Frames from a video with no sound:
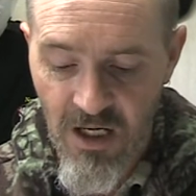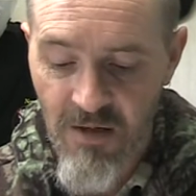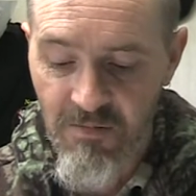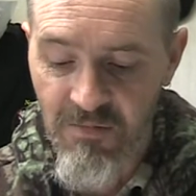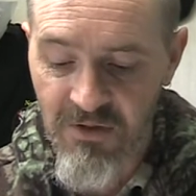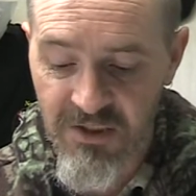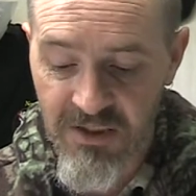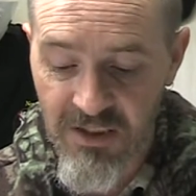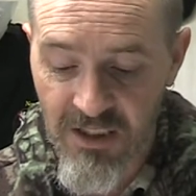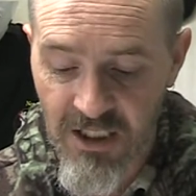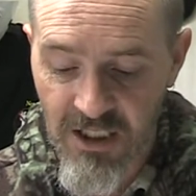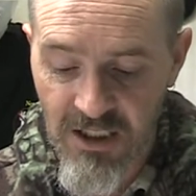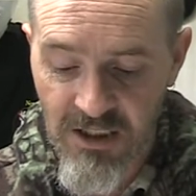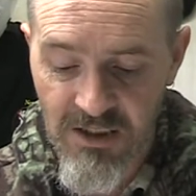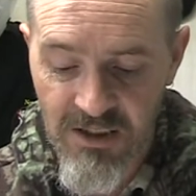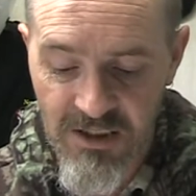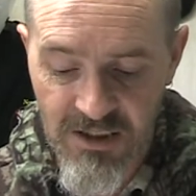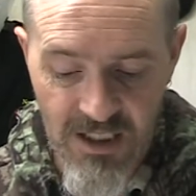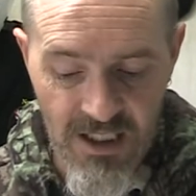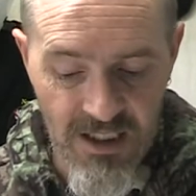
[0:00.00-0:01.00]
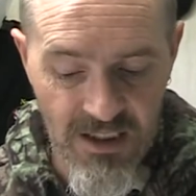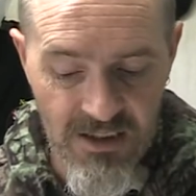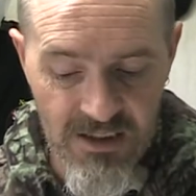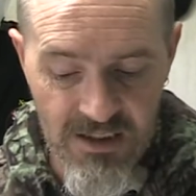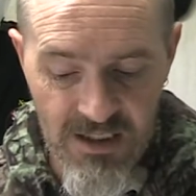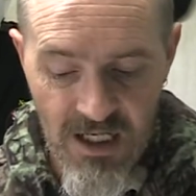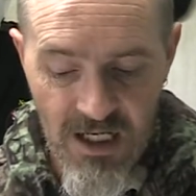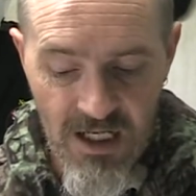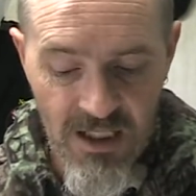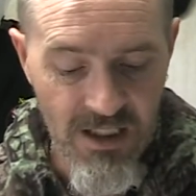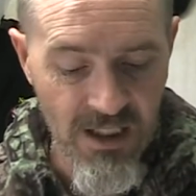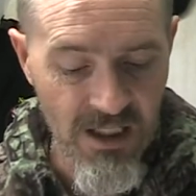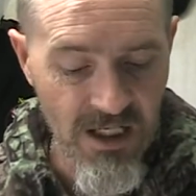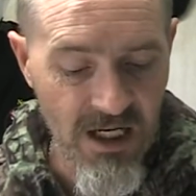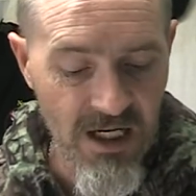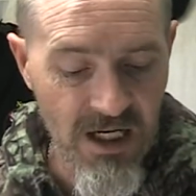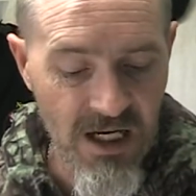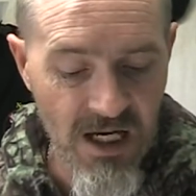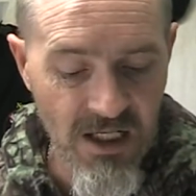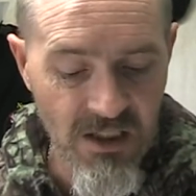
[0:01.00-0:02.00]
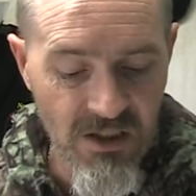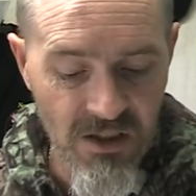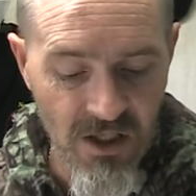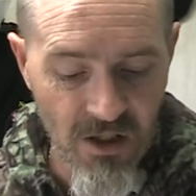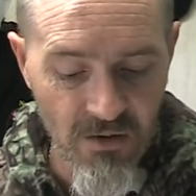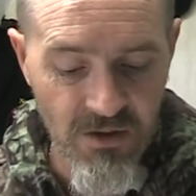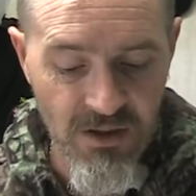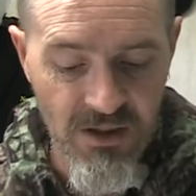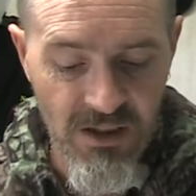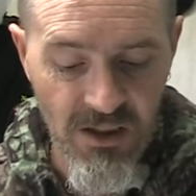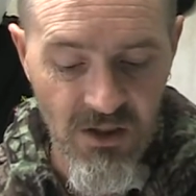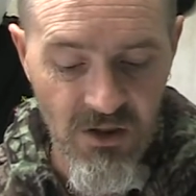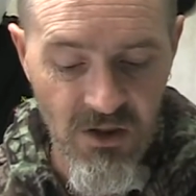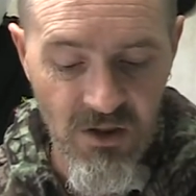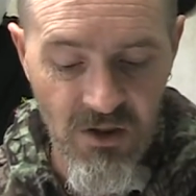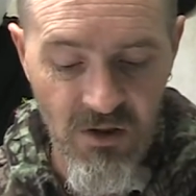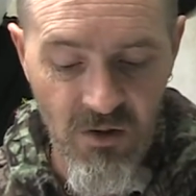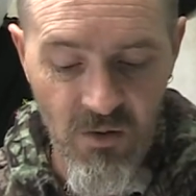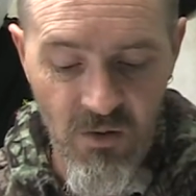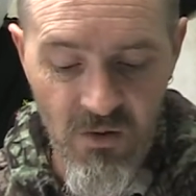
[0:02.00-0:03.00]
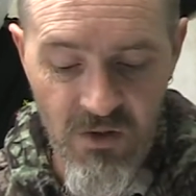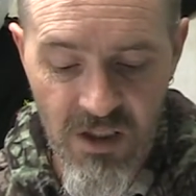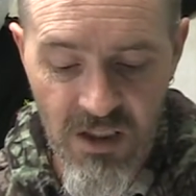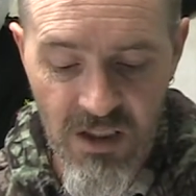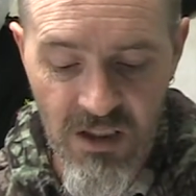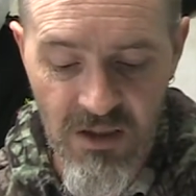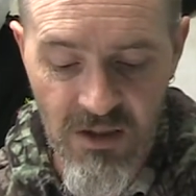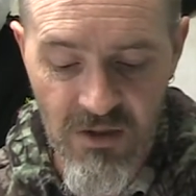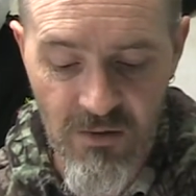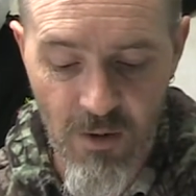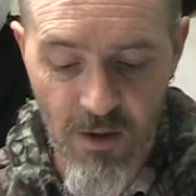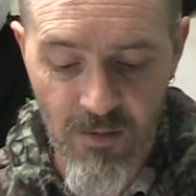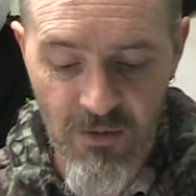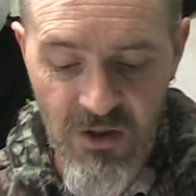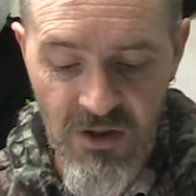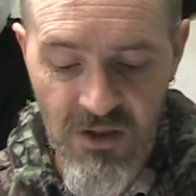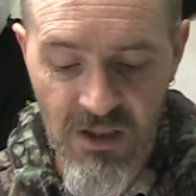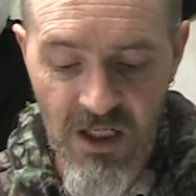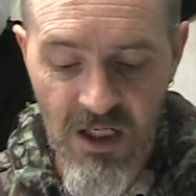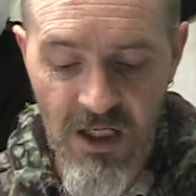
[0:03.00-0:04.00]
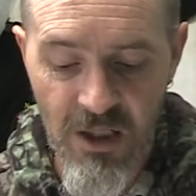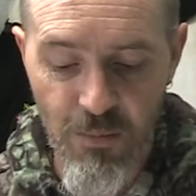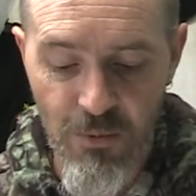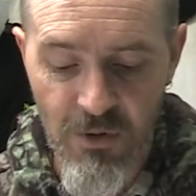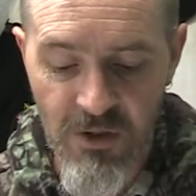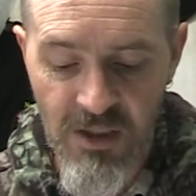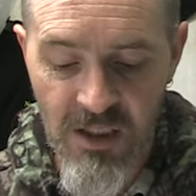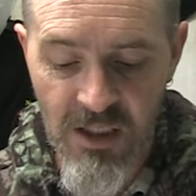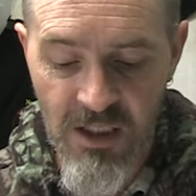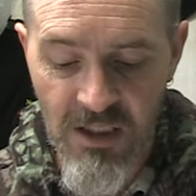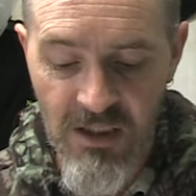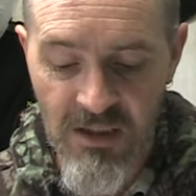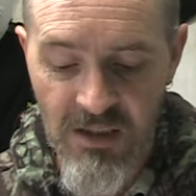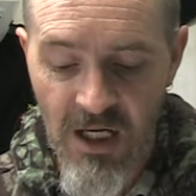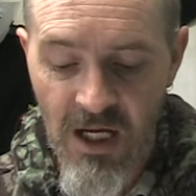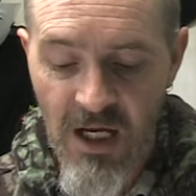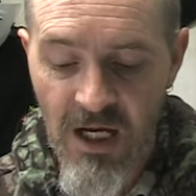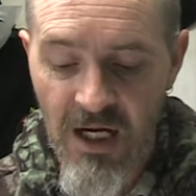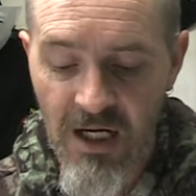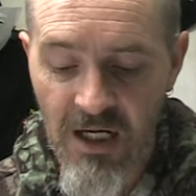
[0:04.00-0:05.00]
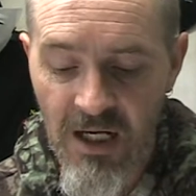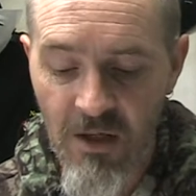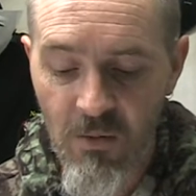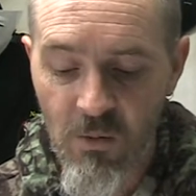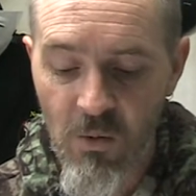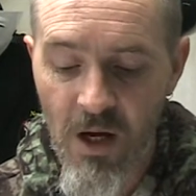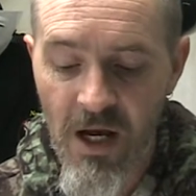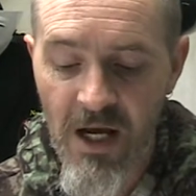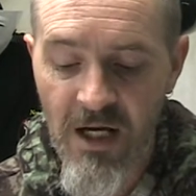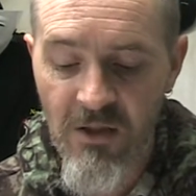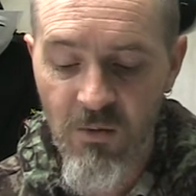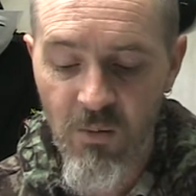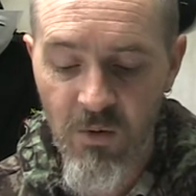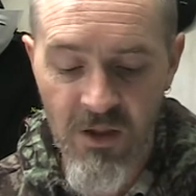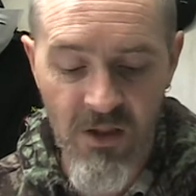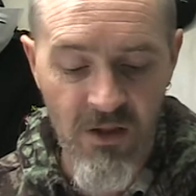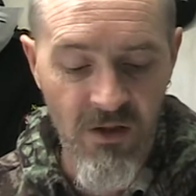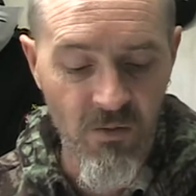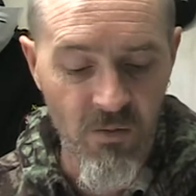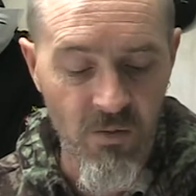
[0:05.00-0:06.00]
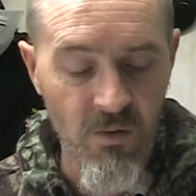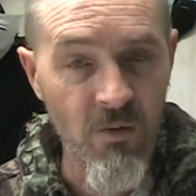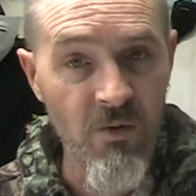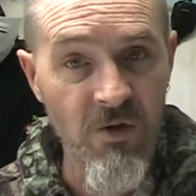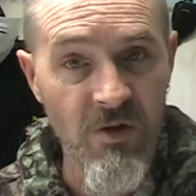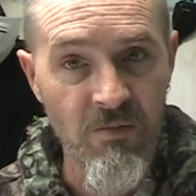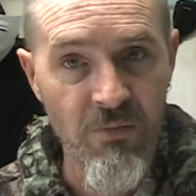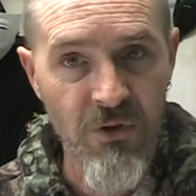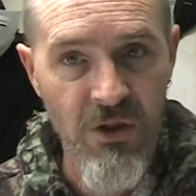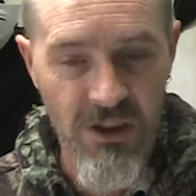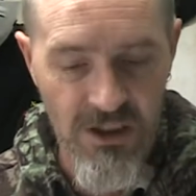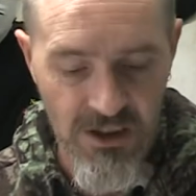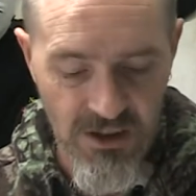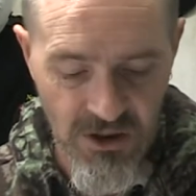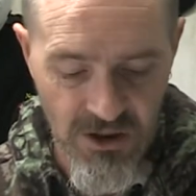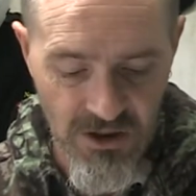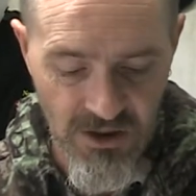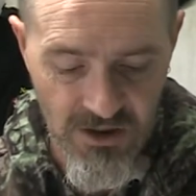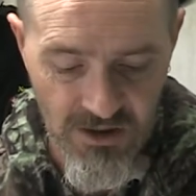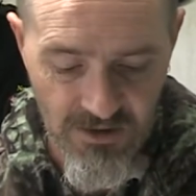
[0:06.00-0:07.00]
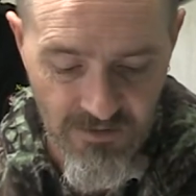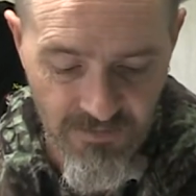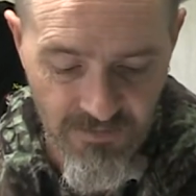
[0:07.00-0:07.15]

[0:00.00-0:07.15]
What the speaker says: Mr. Keane states that he has no intention to cause any disruption to any proceedings and he will act within the rules and procedures.